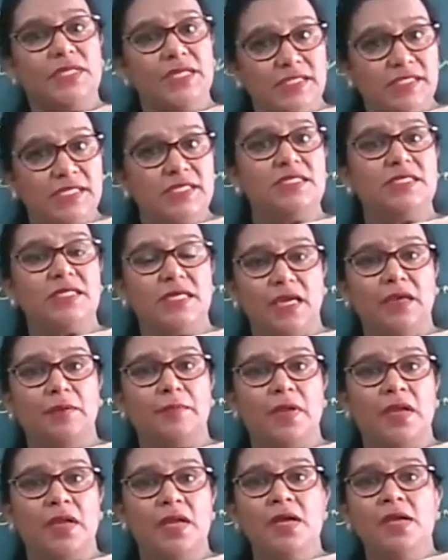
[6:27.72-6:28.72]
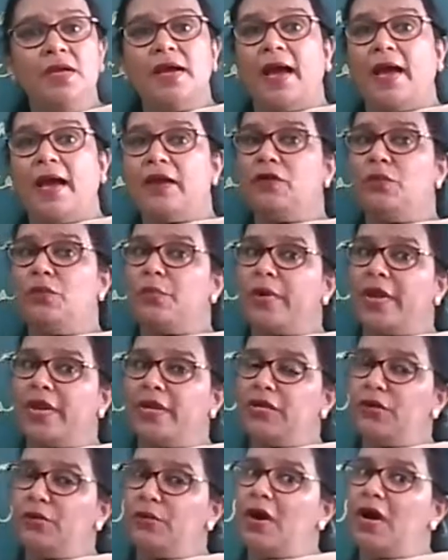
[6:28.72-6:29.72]
It's a team. And
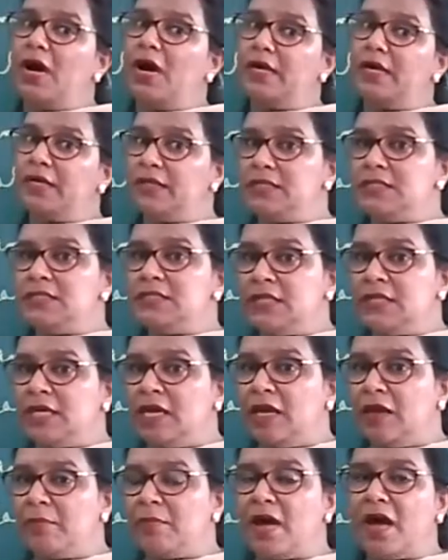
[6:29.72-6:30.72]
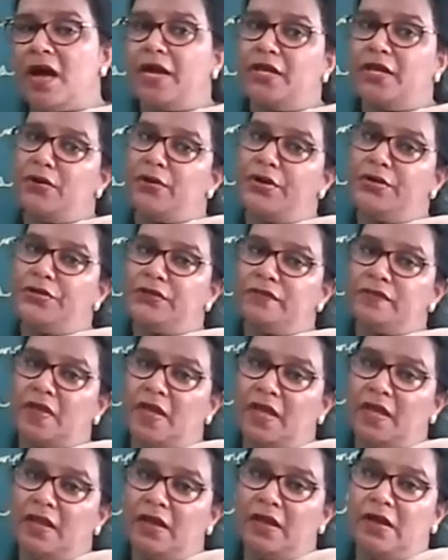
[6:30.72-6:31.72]
when you are in a team, are you going to
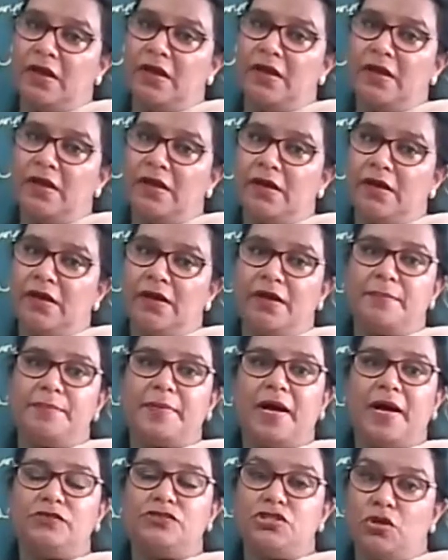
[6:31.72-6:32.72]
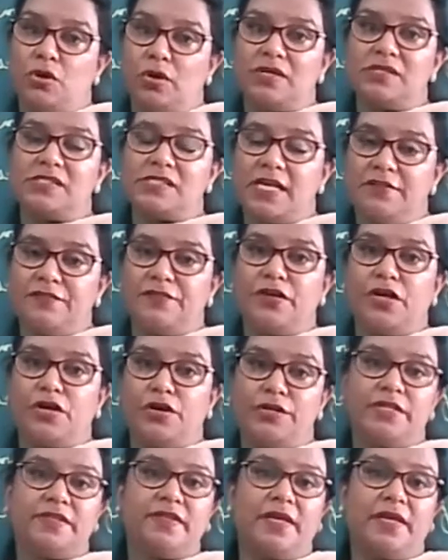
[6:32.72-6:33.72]
think uh, about yourself or are you
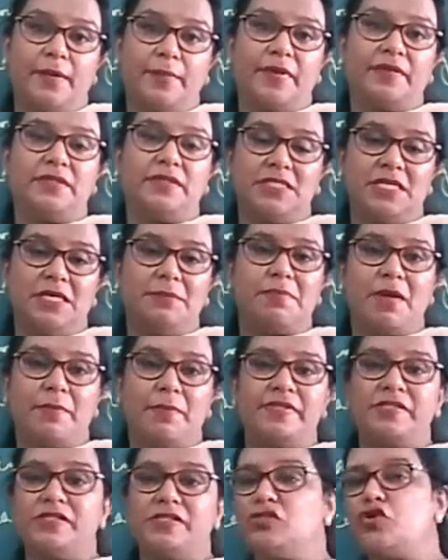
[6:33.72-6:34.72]
going to think about the team members?